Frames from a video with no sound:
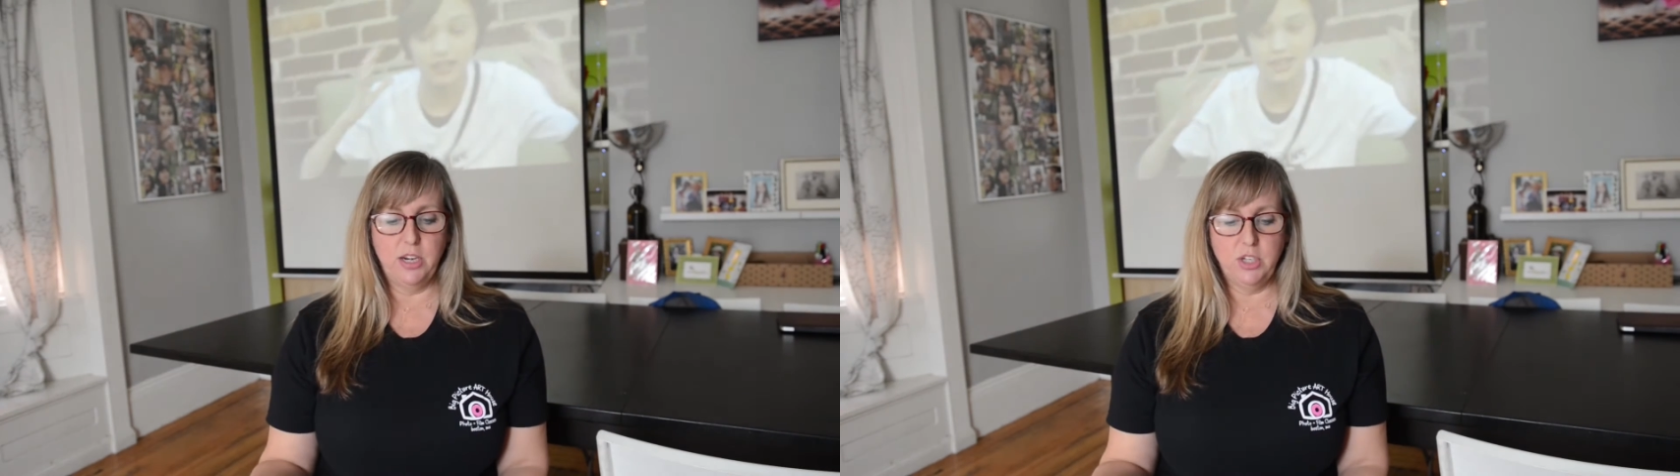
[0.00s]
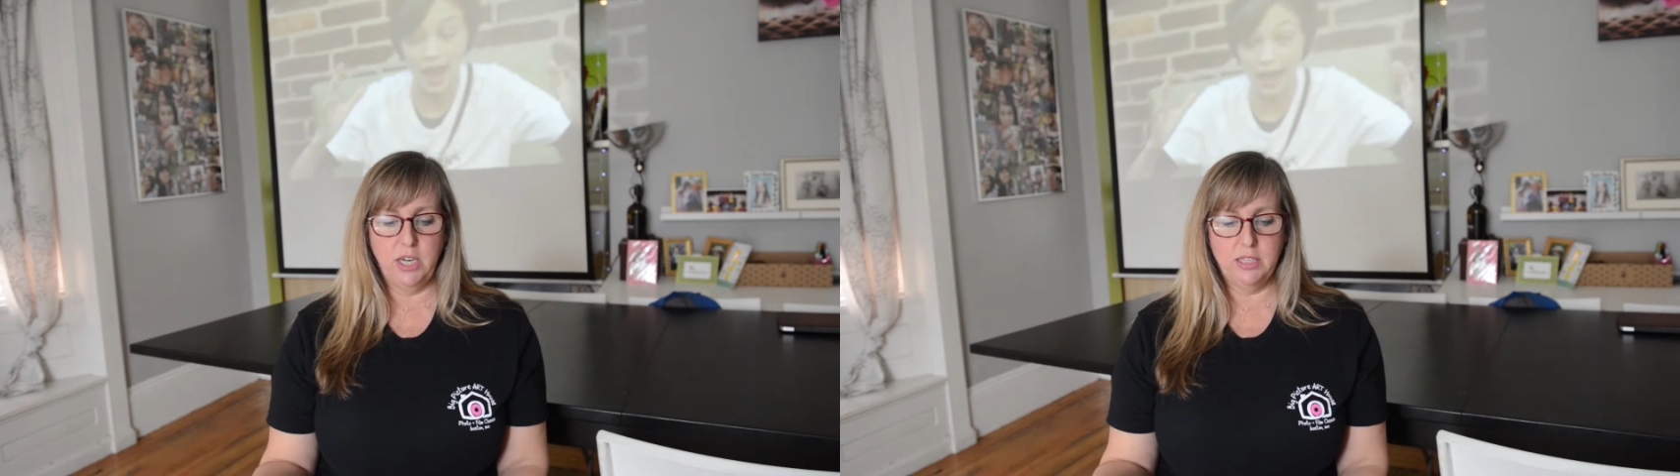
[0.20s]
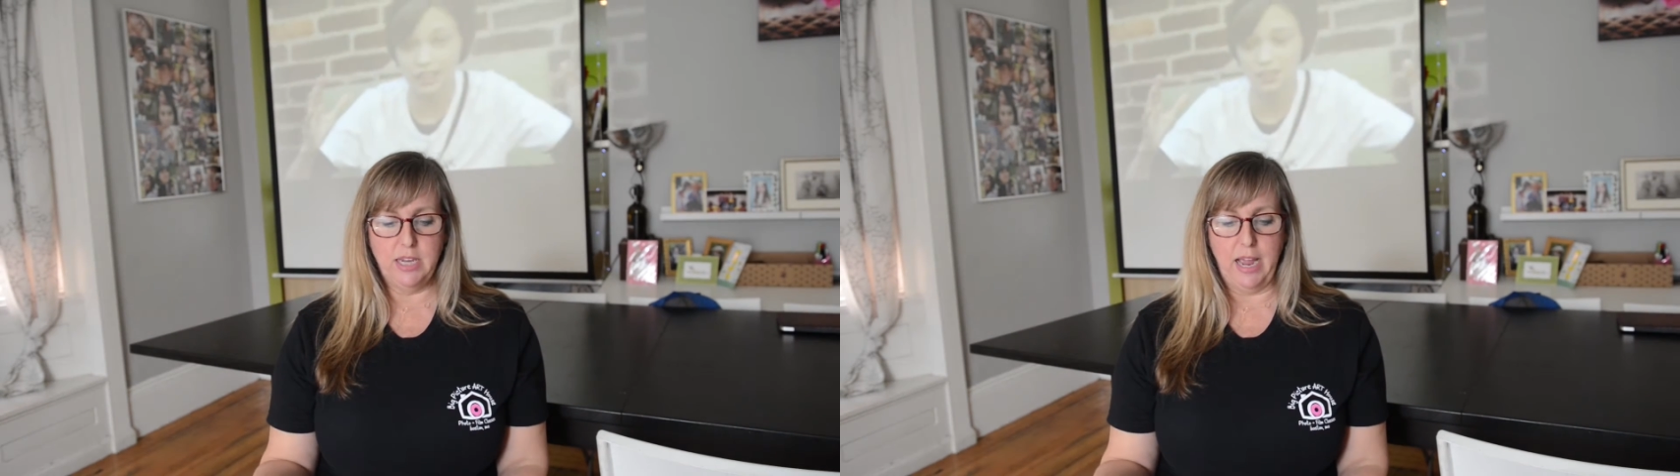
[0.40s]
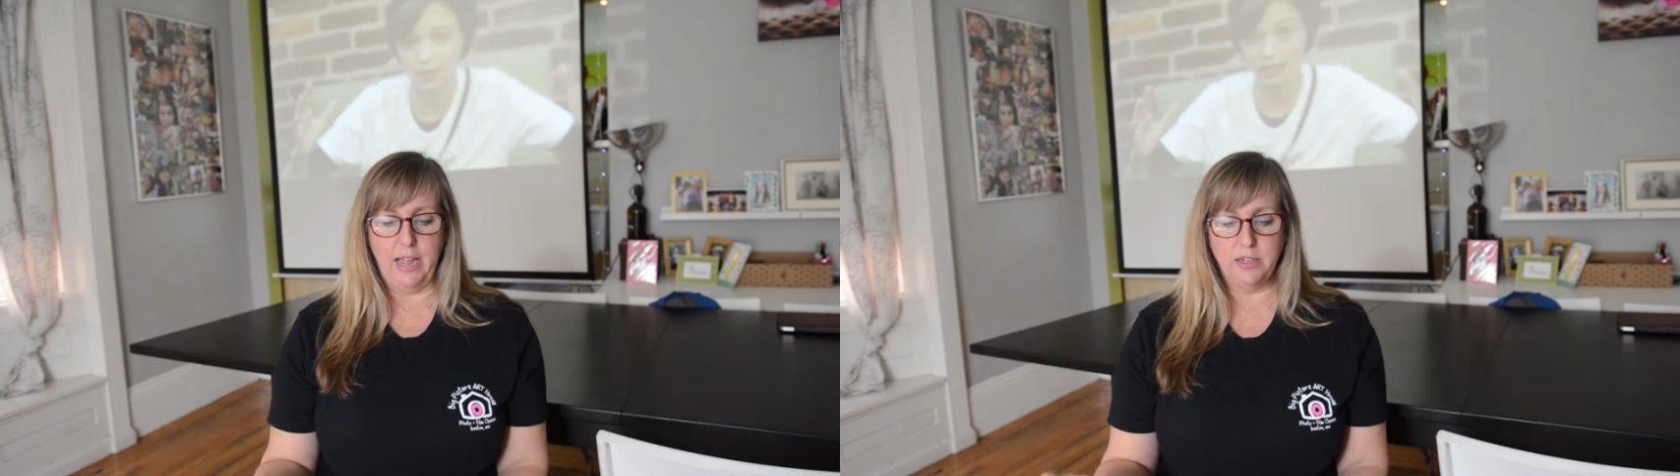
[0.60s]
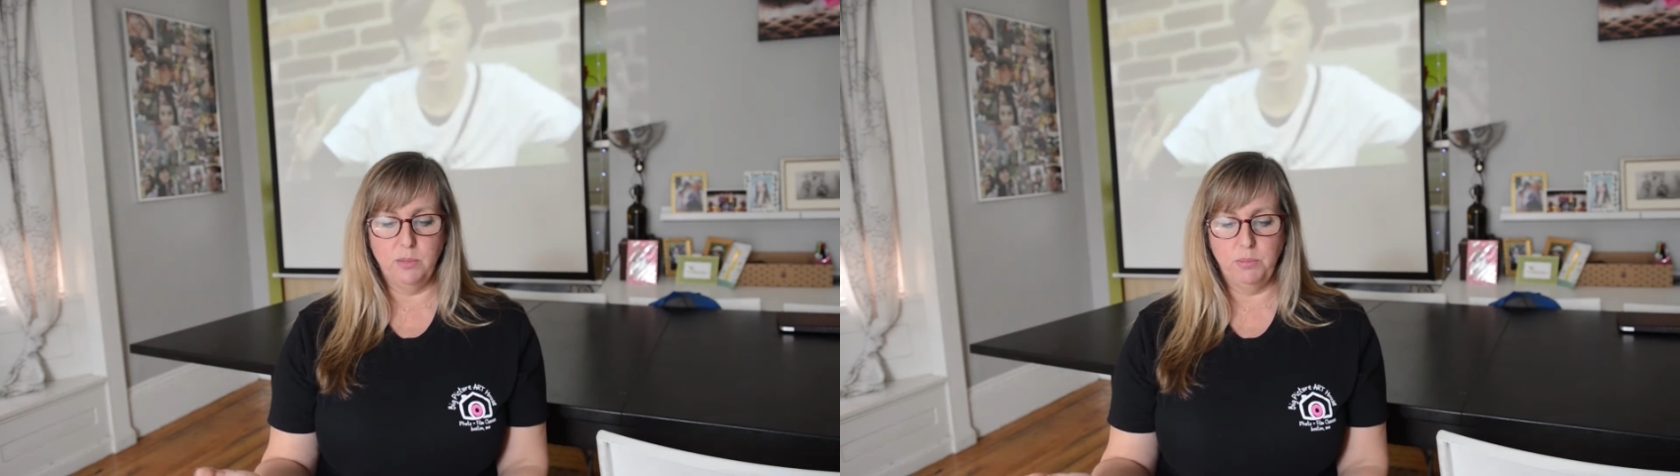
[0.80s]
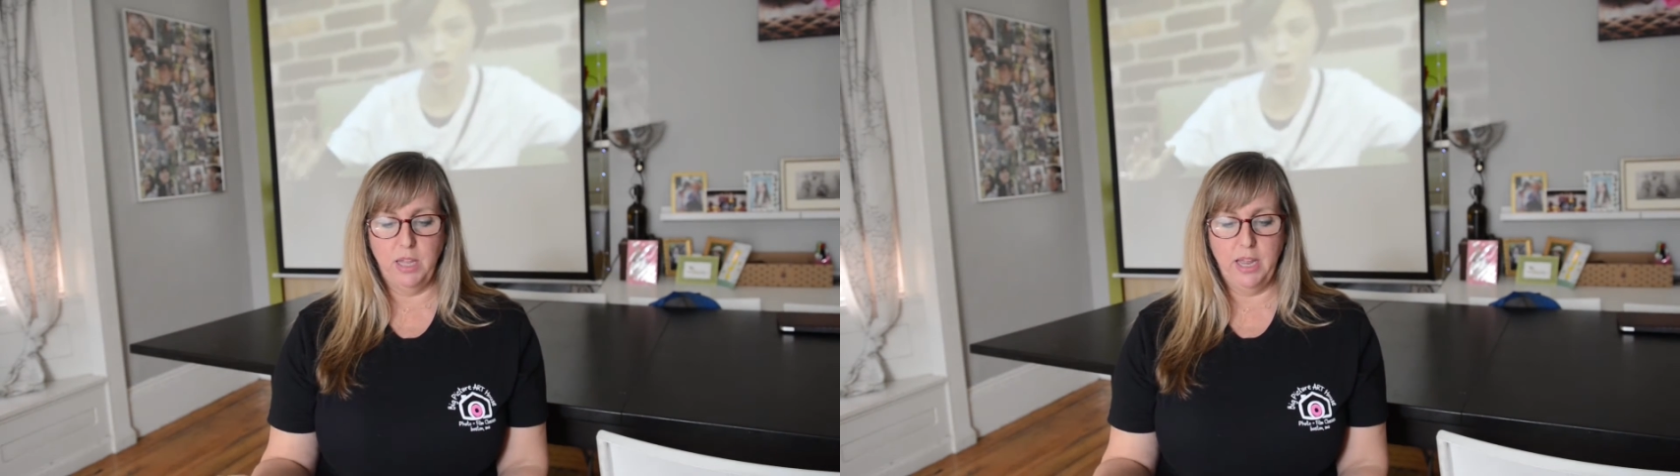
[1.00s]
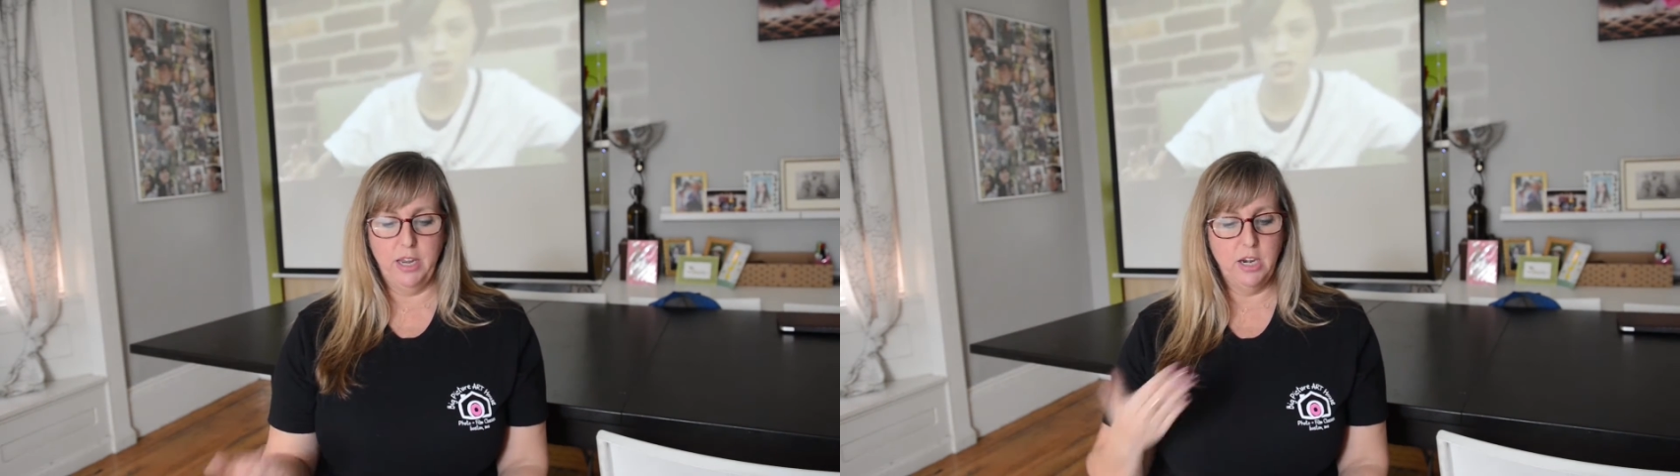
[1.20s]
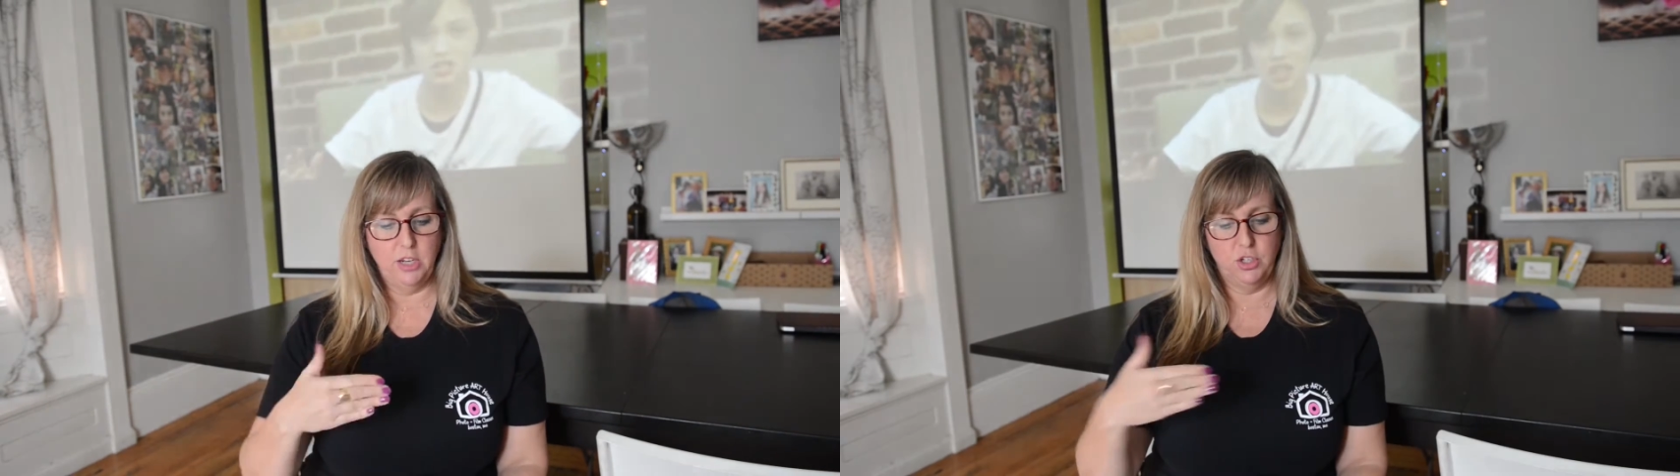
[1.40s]
a chance to act and play
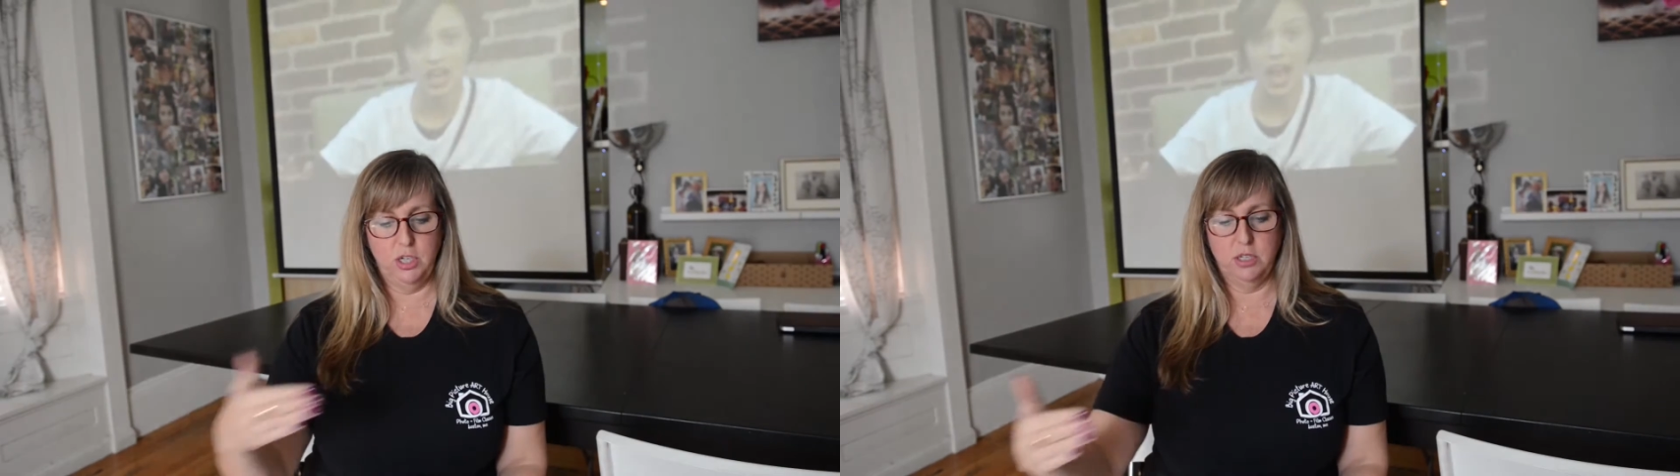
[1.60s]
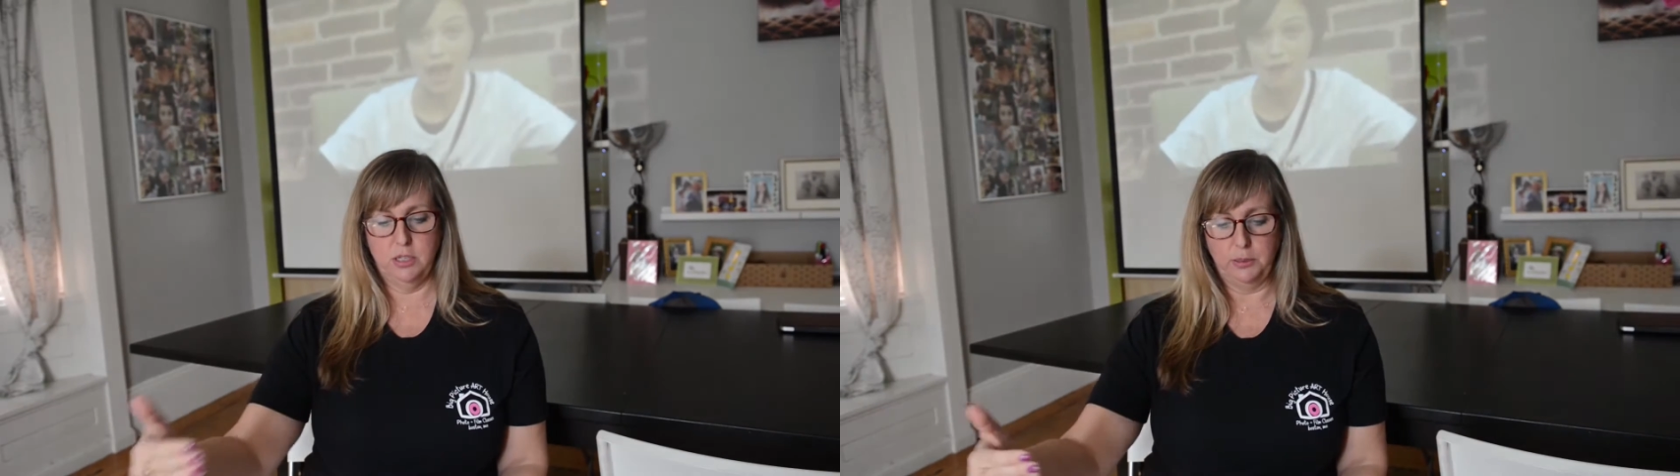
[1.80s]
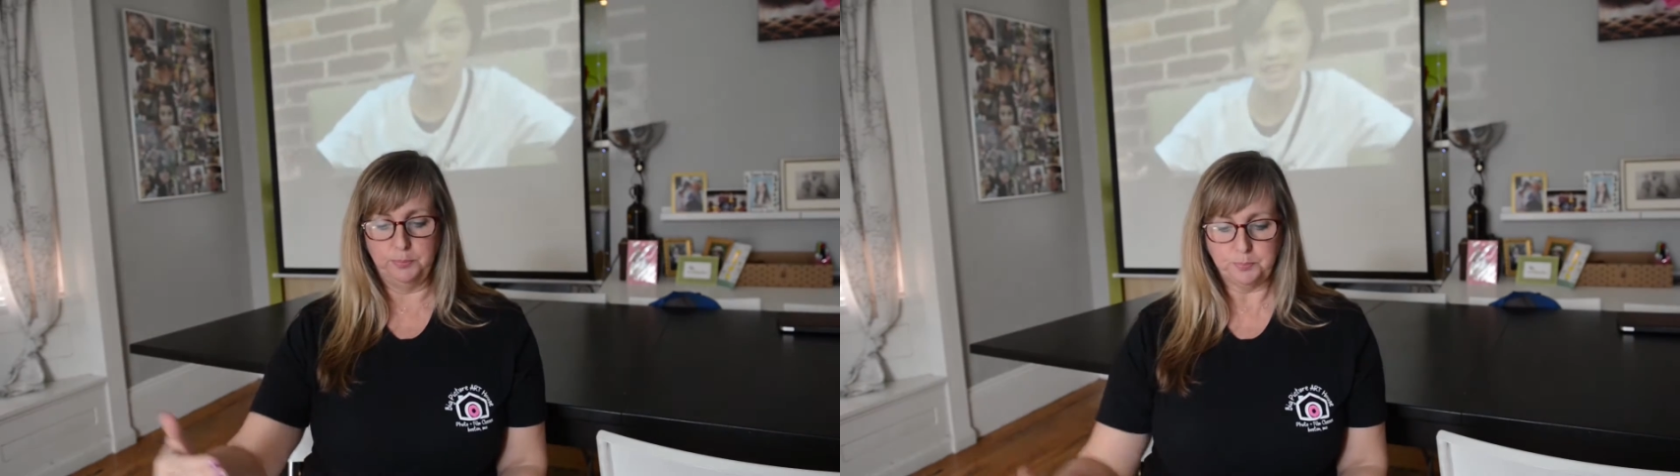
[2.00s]
and not just